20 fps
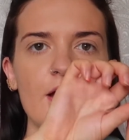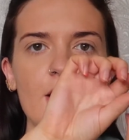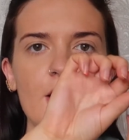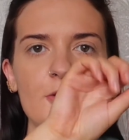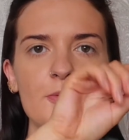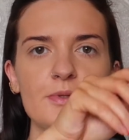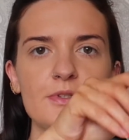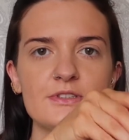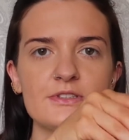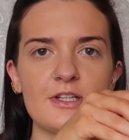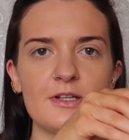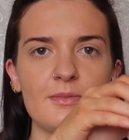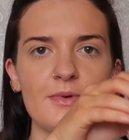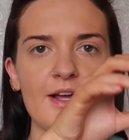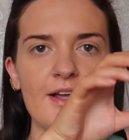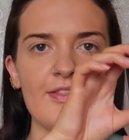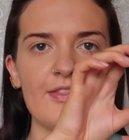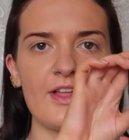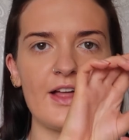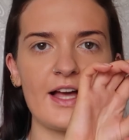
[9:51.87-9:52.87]
Opens up
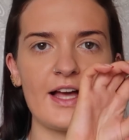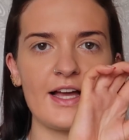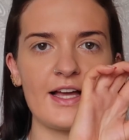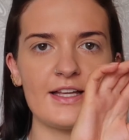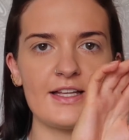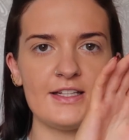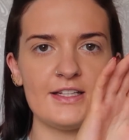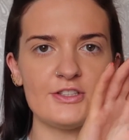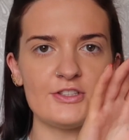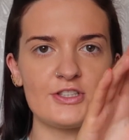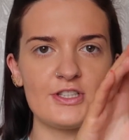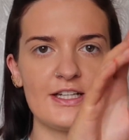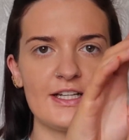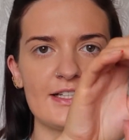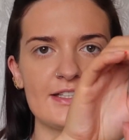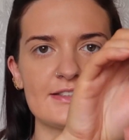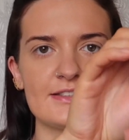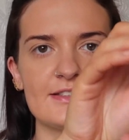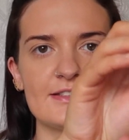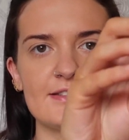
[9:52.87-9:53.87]
like that. It literally
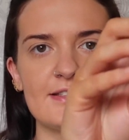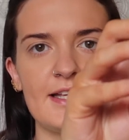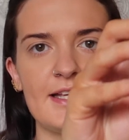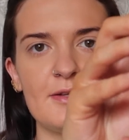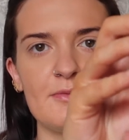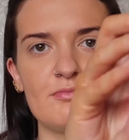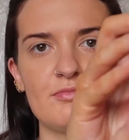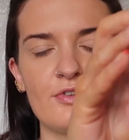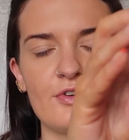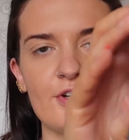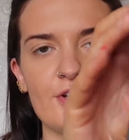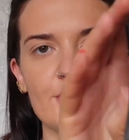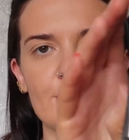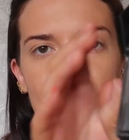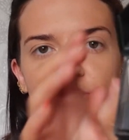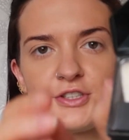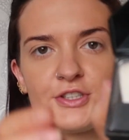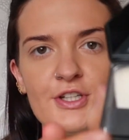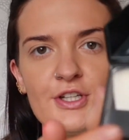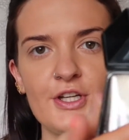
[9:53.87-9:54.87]
has the same
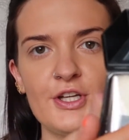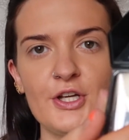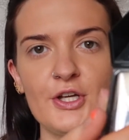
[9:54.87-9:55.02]
brush,